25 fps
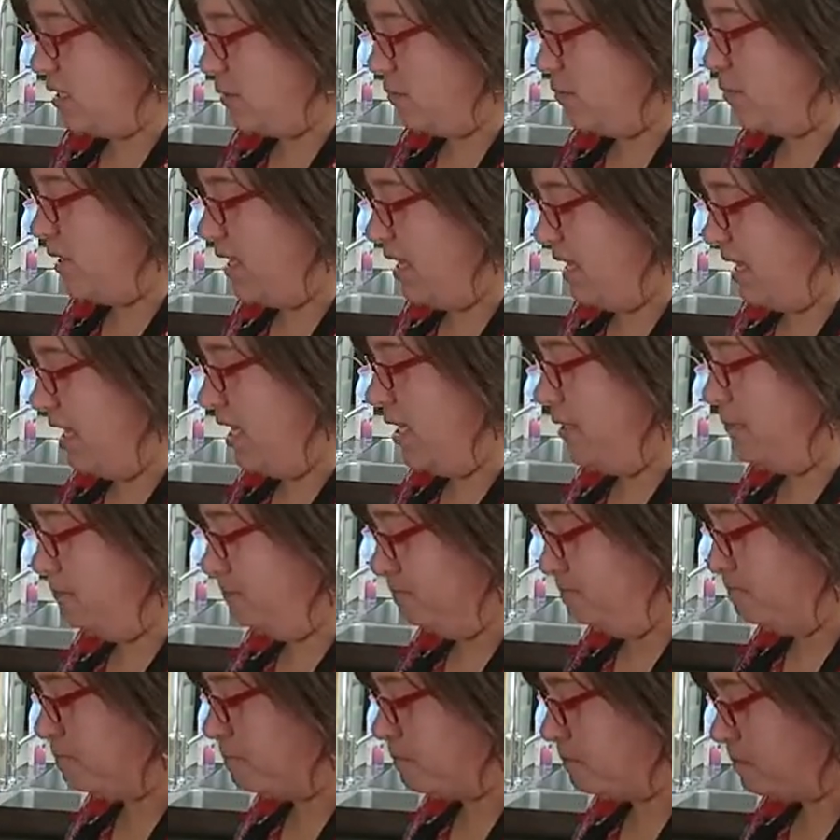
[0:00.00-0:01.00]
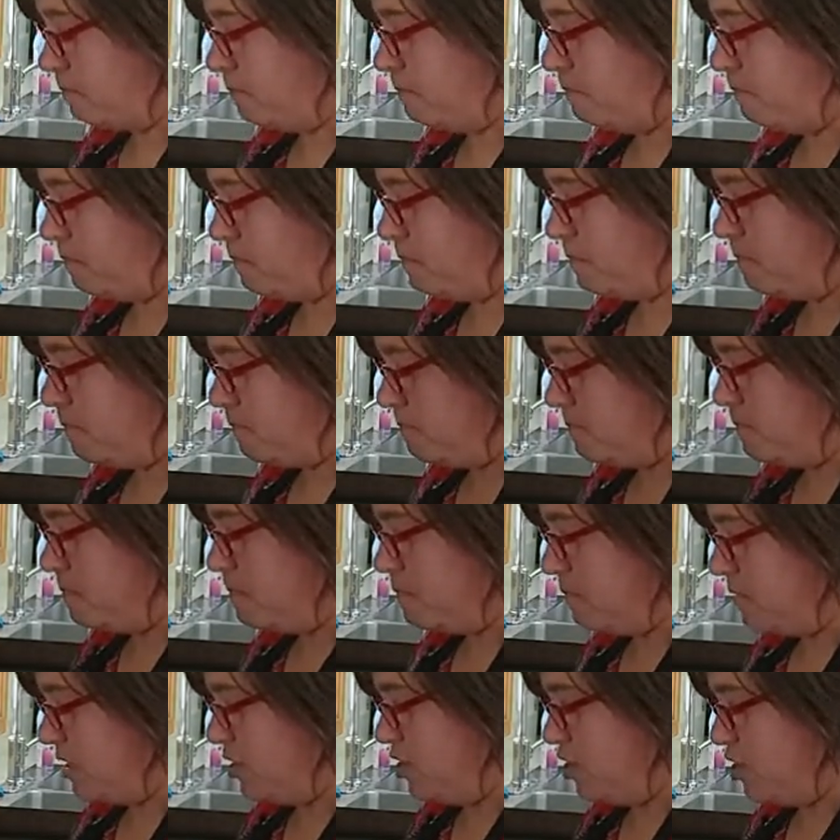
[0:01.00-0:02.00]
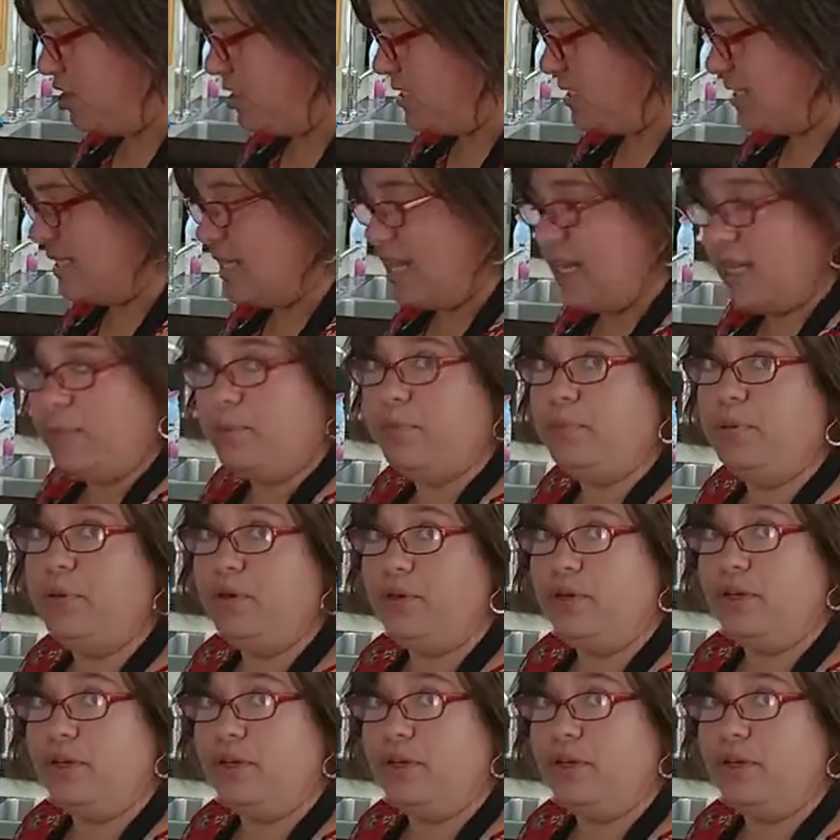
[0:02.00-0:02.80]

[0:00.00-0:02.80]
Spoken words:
to be just like